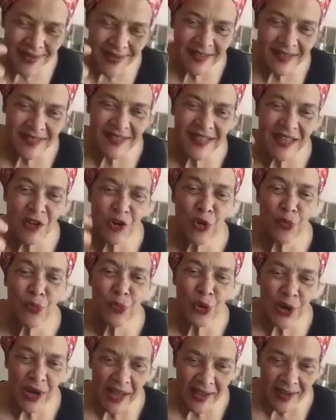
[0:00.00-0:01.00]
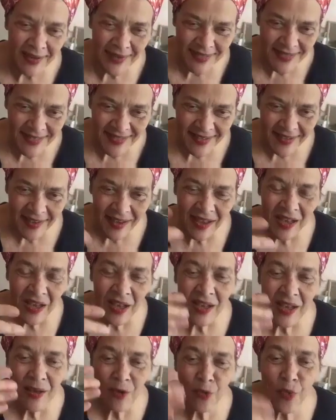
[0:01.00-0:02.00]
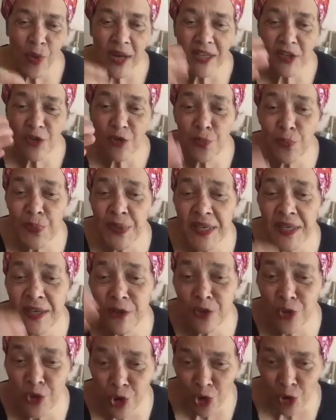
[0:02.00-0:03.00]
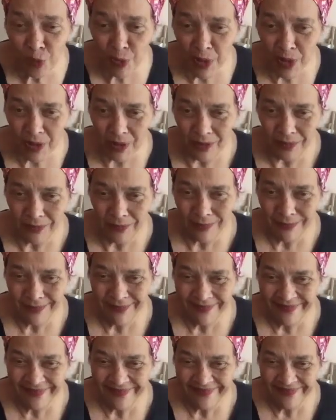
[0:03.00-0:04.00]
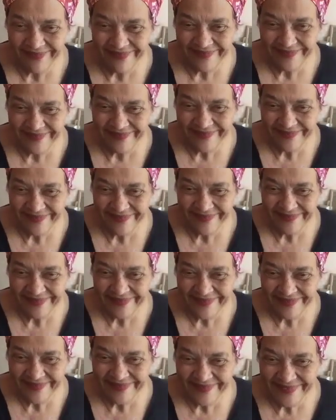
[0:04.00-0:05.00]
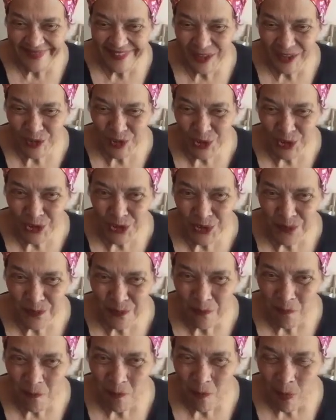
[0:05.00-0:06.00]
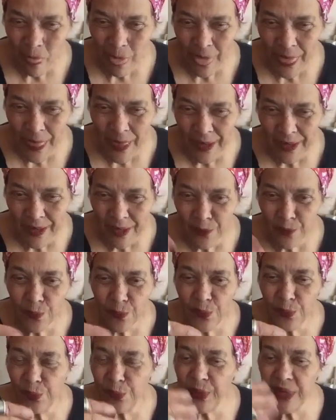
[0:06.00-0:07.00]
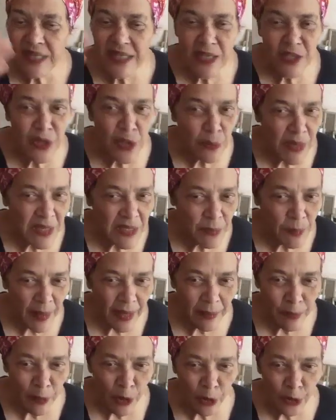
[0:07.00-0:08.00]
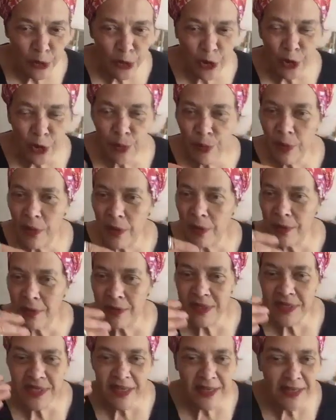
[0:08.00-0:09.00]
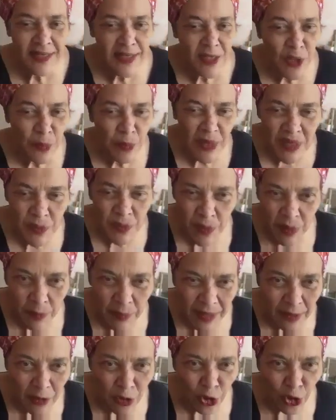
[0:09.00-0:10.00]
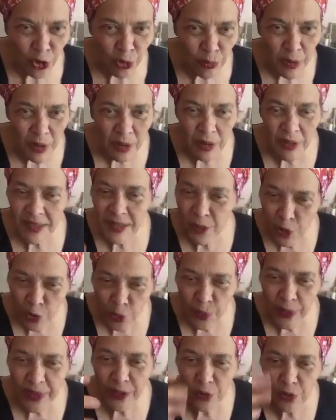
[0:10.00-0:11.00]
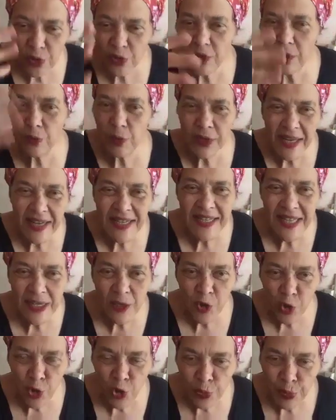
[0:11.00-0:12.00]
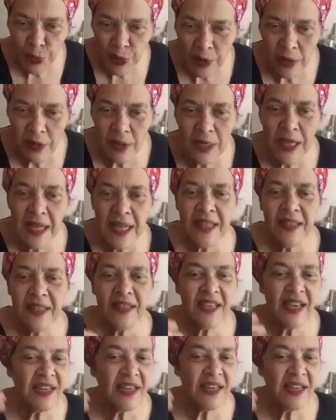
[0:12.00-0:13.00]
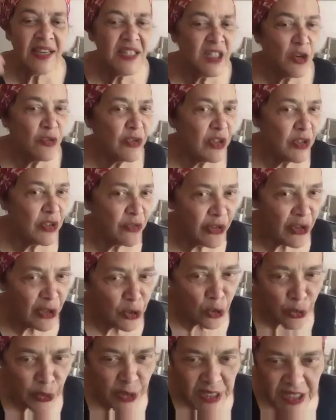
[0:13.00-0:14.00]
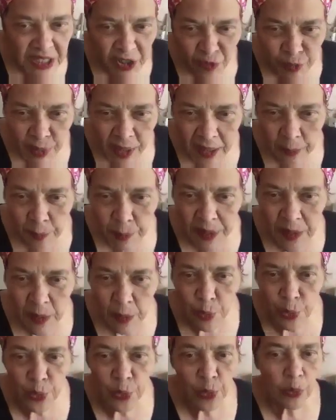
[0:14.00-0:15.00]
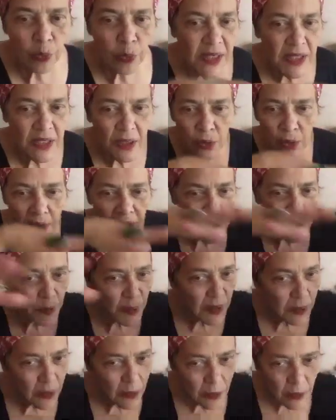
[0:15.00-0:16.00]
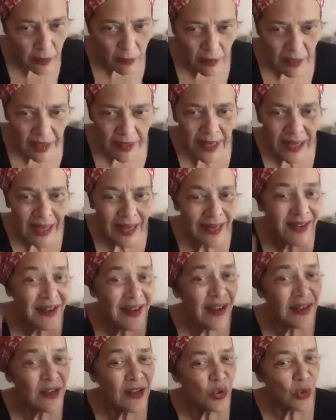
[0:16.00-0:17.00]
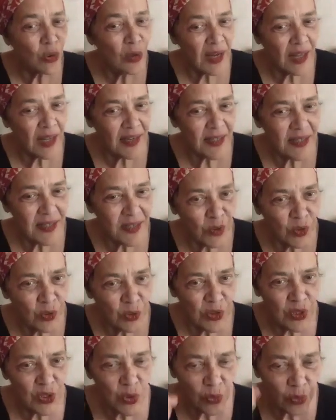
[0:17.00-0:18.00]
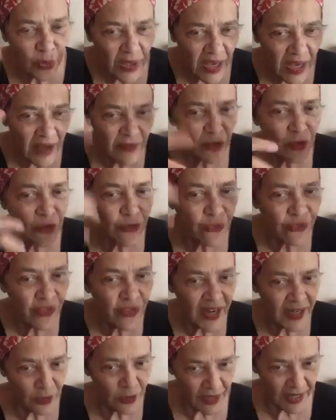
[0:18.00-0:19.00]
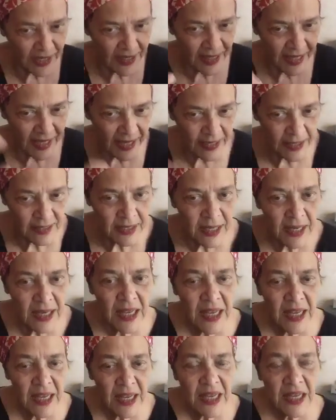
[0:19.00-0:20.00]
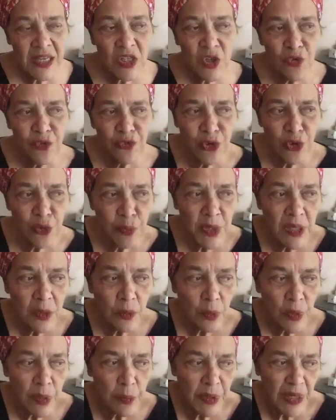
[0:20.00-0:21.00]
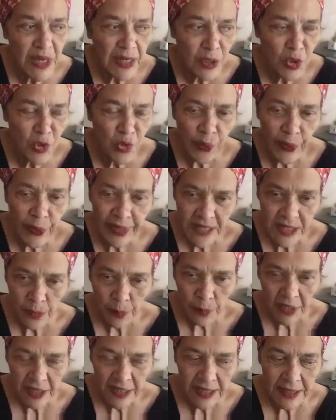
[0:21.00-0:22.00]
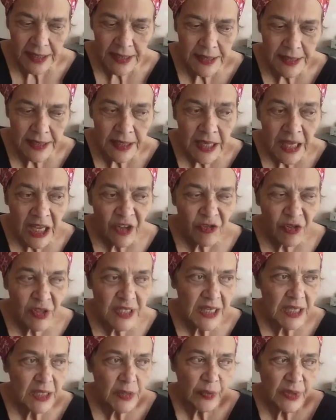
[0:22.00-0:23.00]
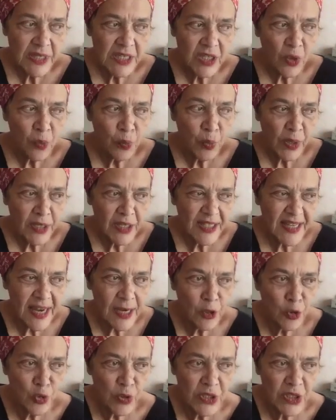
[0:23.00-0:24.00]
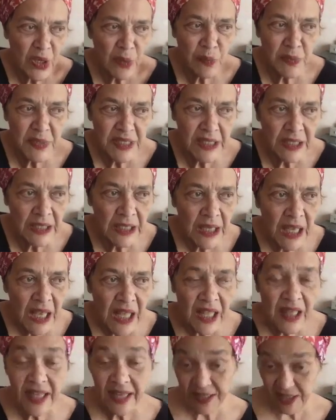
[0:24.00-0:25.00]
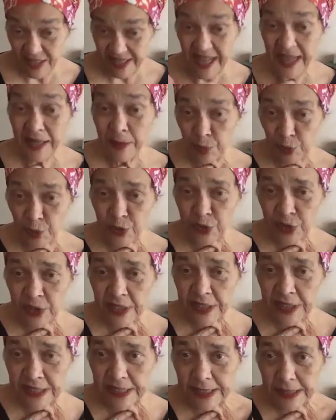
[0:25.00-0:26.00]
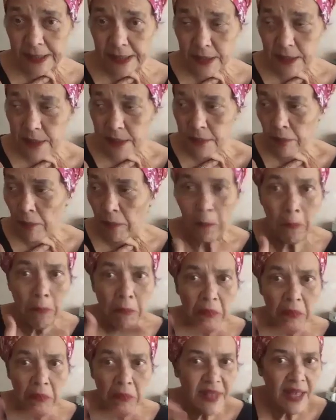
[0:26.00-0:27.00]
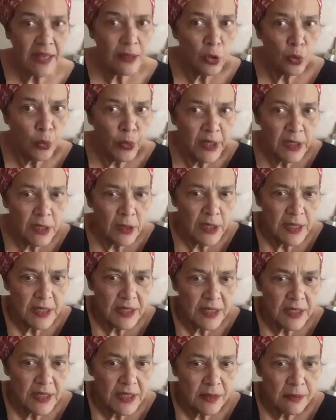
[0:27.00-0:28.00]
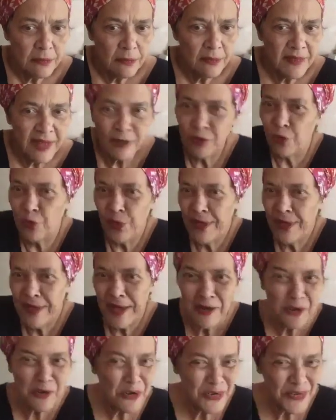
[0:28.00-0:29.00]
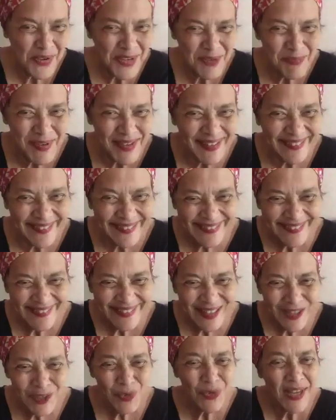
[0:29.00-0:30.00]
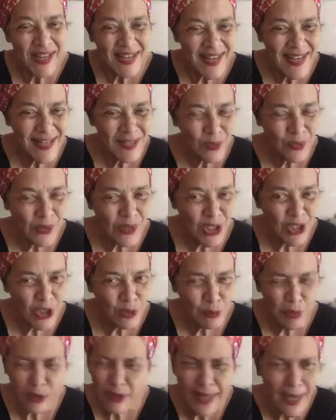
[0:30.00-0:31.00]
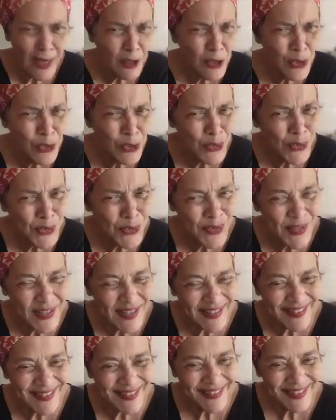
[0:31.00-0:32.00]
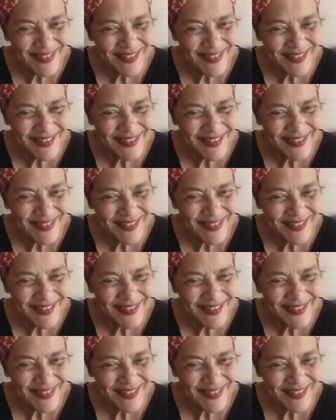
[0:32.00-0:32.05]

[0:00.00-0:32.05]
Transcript: denormalize what appear normal? You know, racism has been normal, sexism has been made normal. In a way, you know, when I say normal, the idea of inferiority of Black people was, you know, has been, you know, like naturalized, you know, so we have to fight against that. So for me, it will be like to raise the mentality. For instance, when someone tells you something that person thinks that the way it is, that the way it has always been, you can ask the question, but how do you know that?